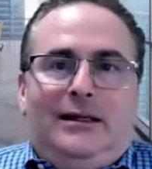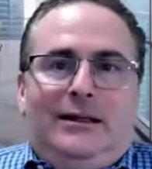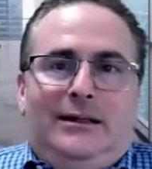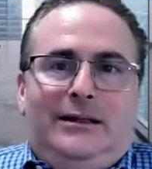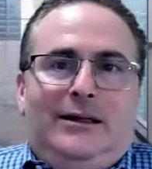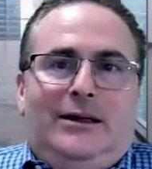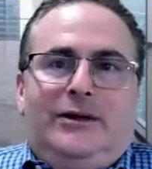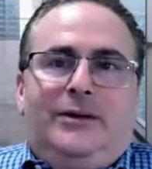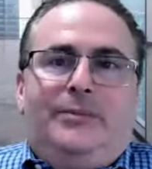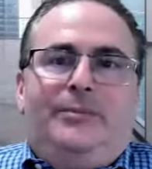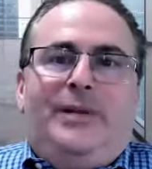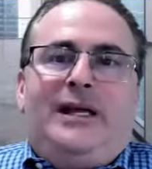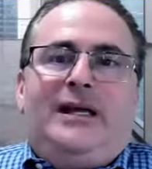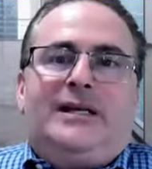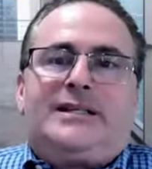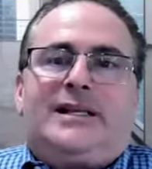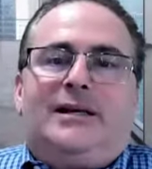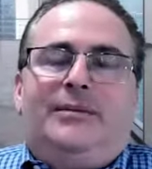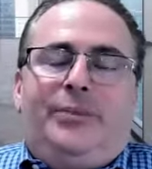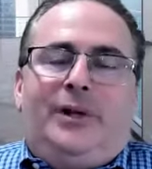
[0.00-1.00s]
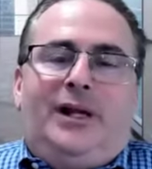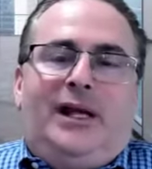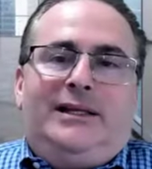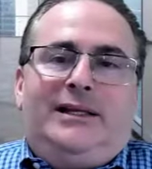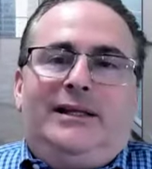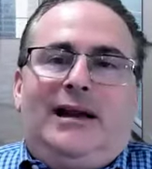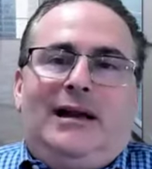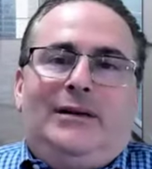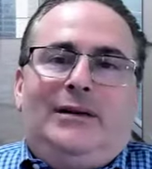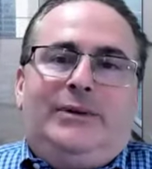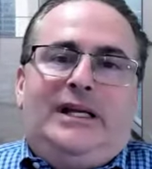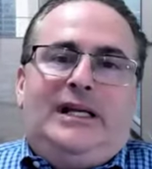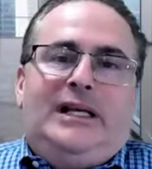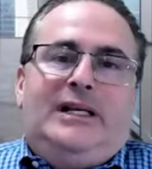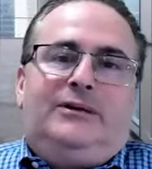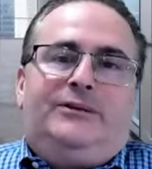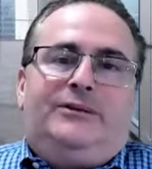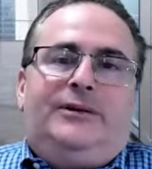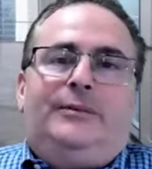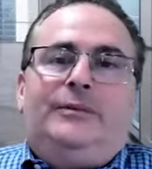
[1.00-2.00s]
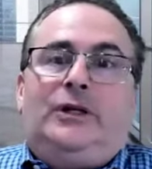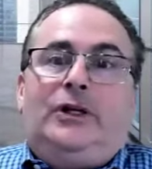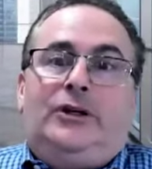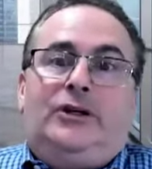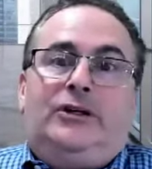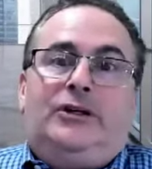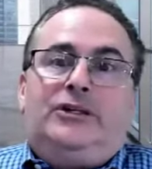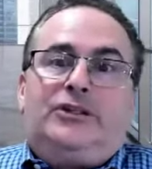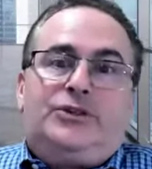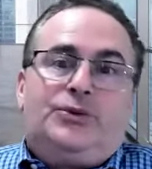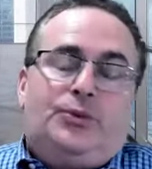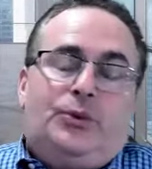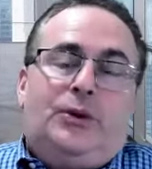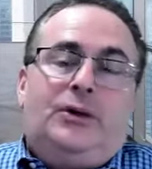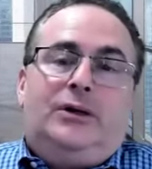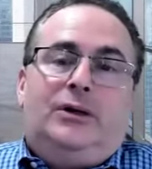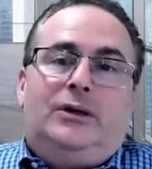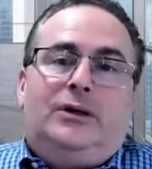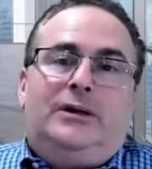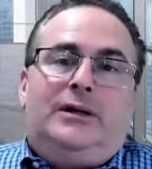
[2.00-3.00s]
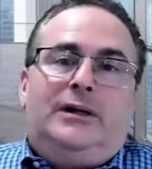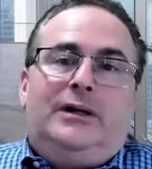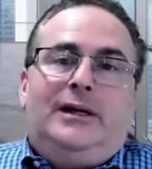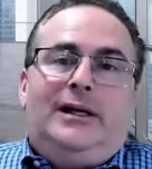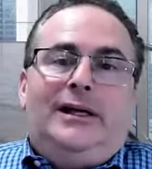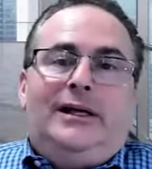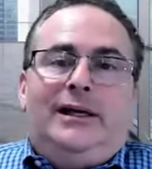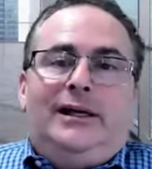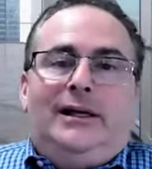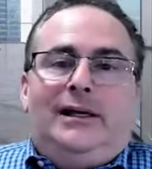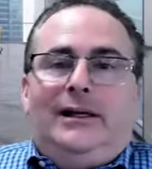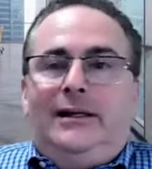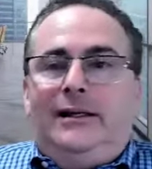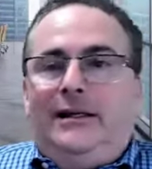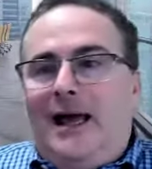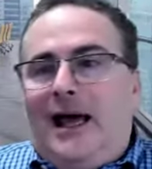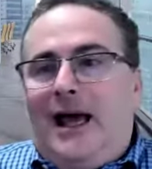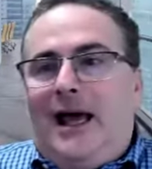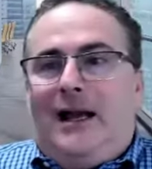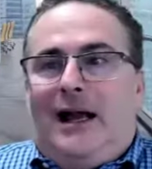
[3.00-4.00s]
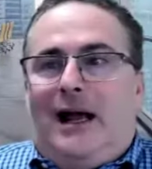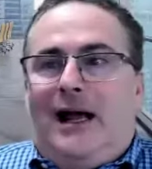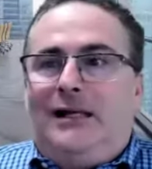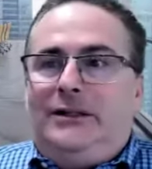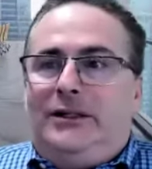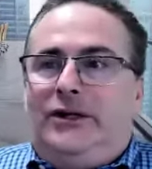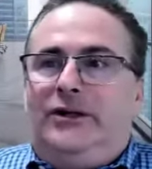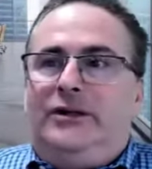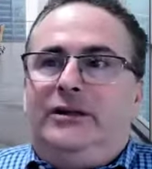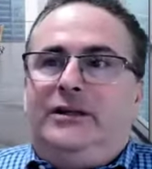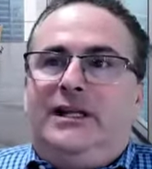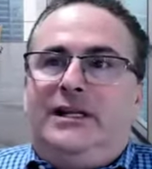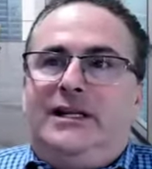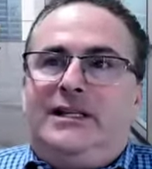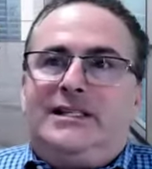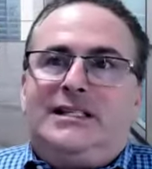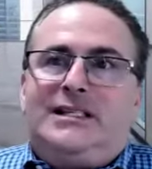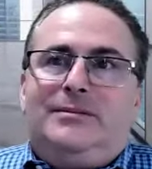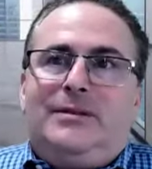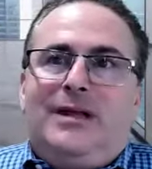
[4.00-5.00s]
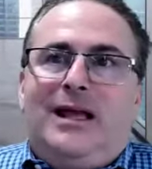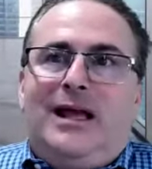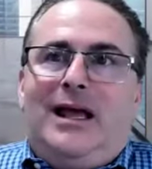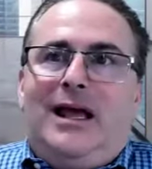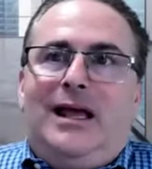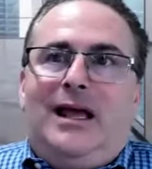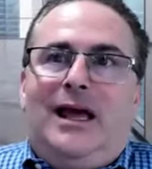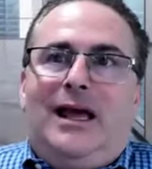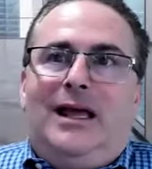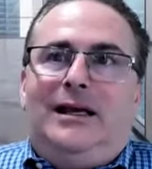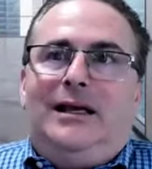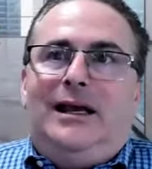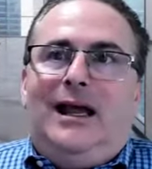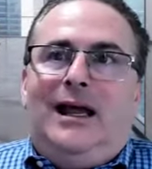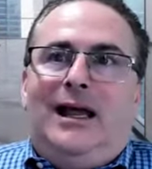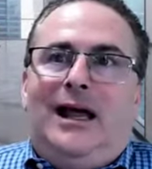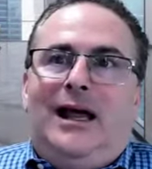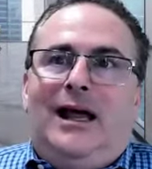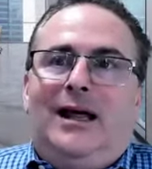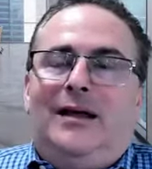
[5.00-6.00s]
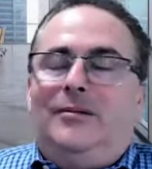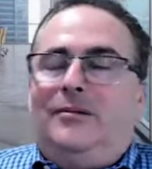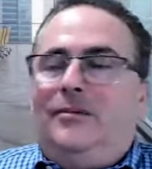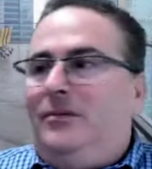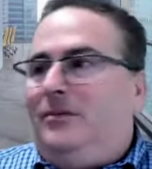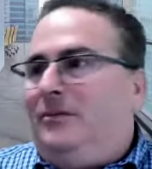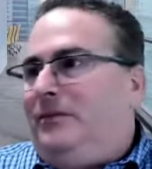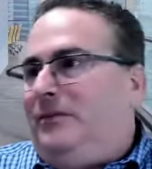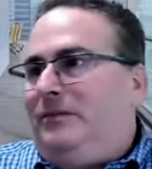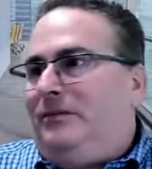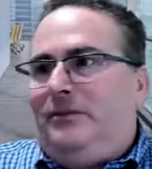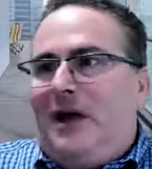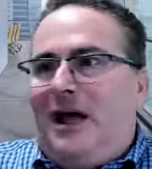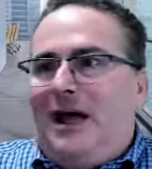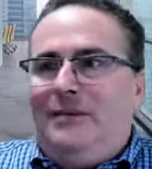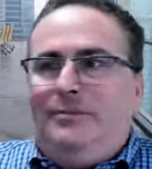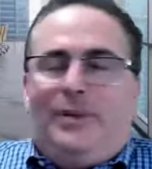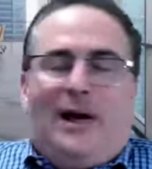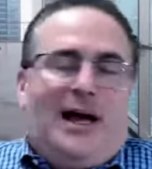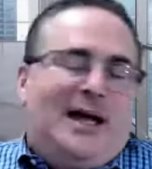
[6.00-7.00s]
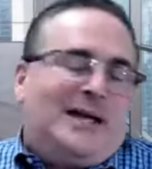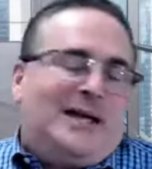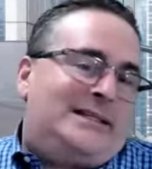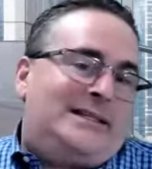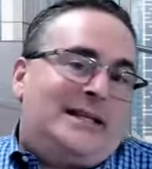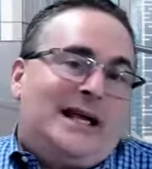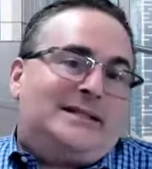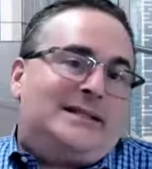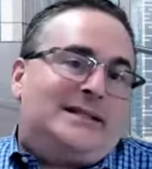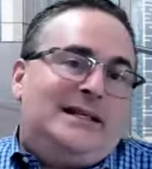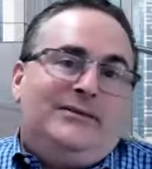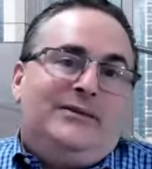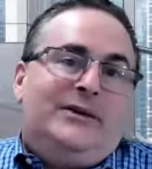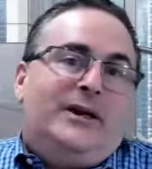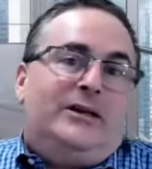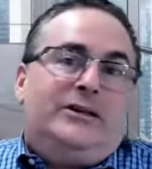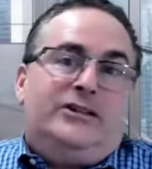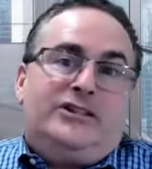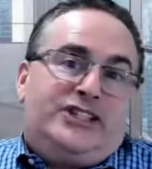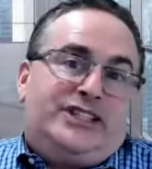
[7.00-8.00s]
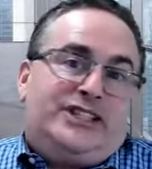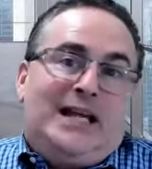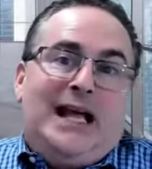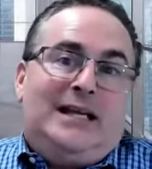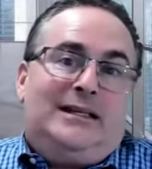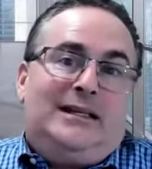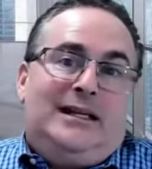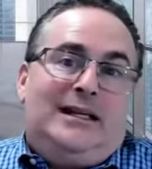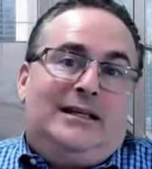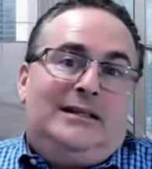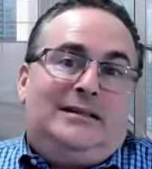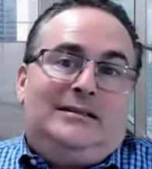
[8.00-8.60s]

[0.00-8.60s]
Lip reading: the biggest complaint that I would hear from learners were that I learned this and my boss doesn't even understand it.